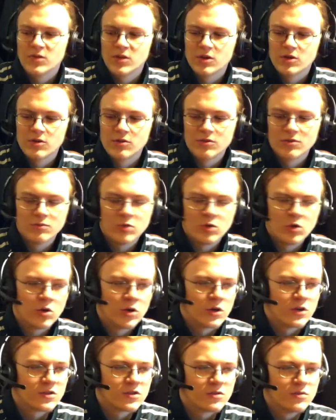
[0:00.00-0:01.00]
You know what would
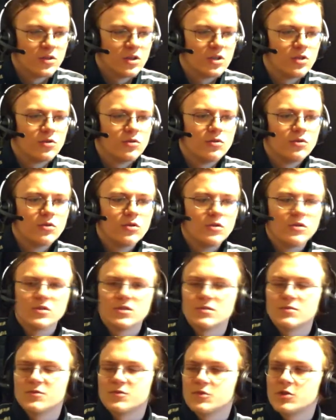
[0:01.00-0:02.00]
also be cool?
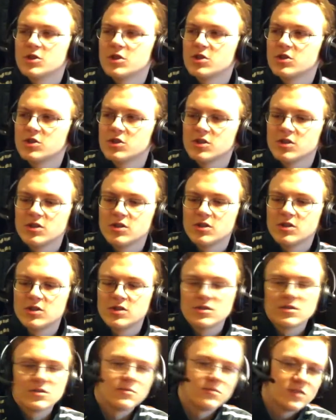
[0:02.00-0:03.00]
Some
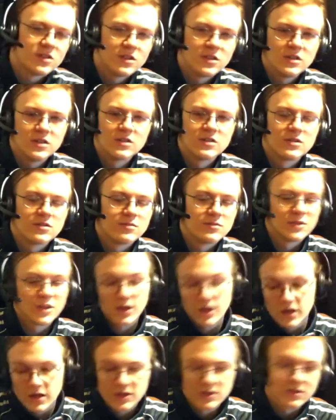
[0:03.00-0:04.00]
friction, some this, some
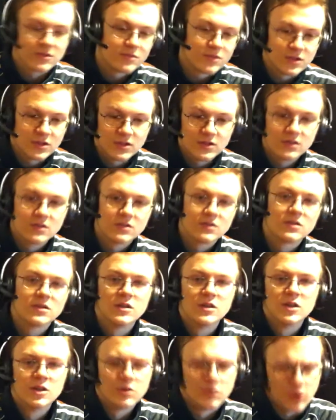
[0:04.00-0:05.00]
that, some this.
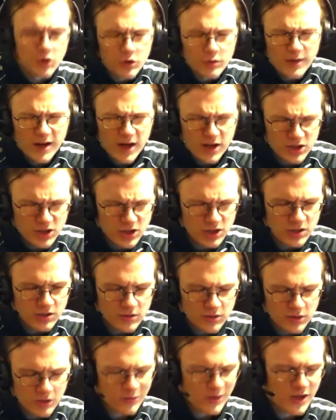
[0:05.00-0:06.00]
No magic!
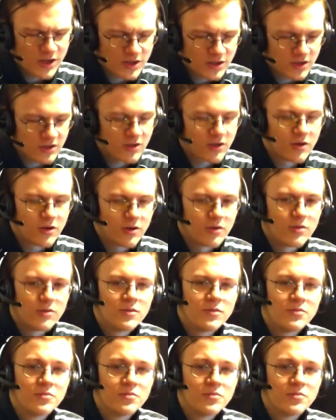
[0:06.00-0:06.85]
No magic at all.